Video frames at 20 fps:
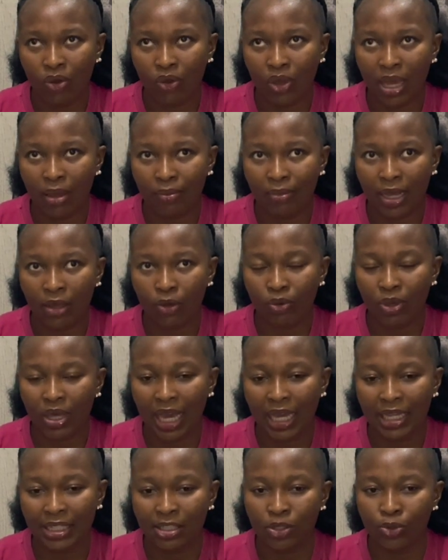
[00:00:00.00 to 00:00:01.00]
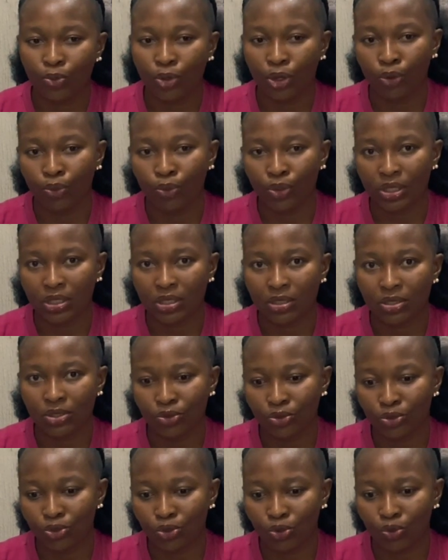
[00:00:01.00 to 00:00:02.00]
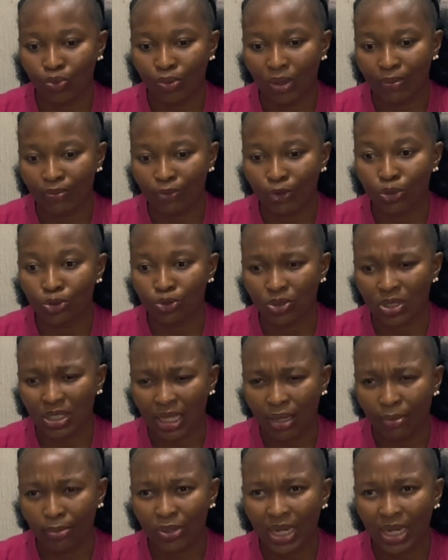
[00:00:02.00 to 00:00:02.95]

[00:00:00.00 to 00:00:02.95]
okay, I'm like, okay, I did well with YouTube, I'm not doing that.